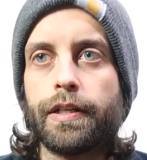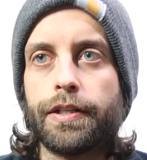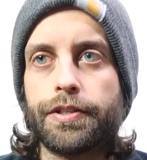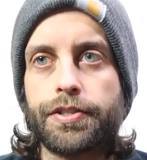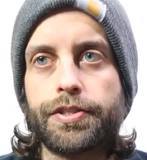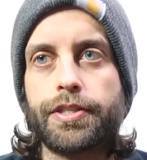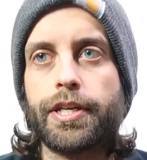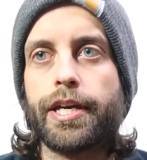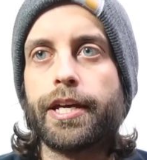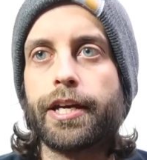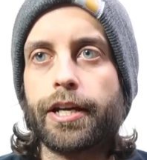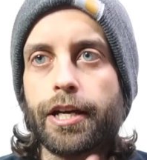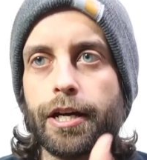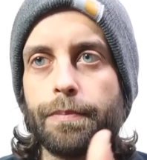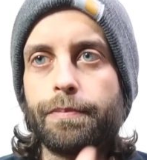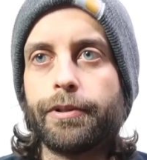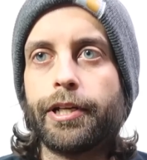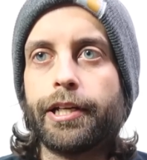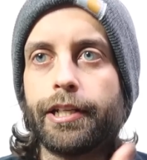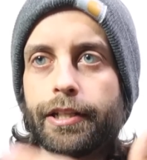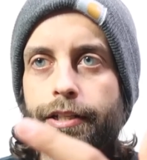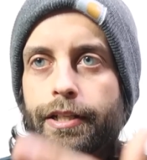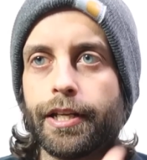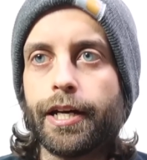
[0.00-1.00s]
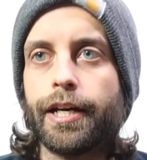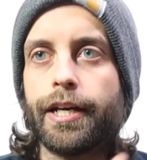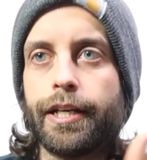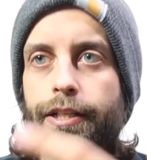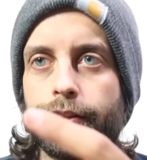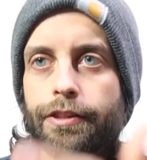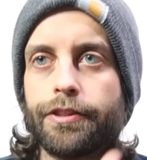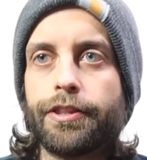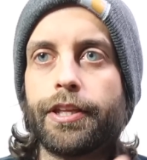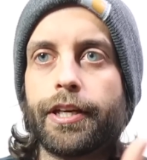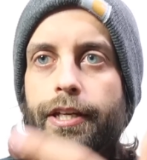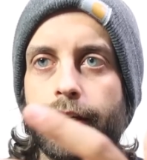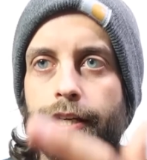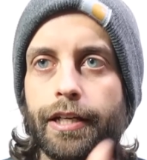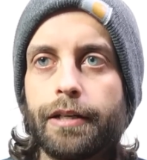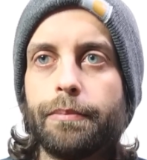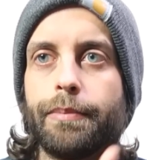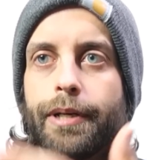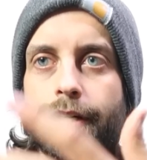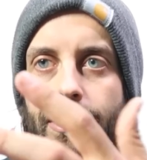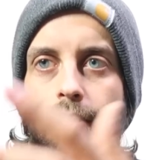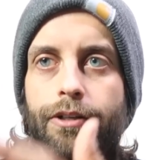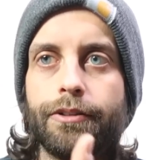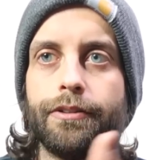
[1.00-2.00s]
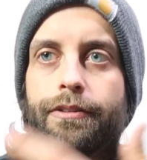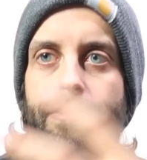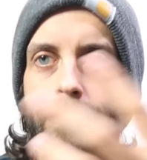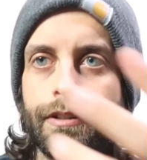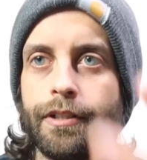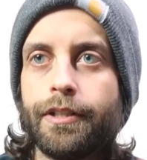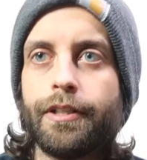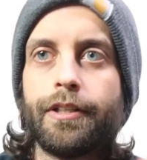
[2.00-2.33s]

And staying up late at night and thinking about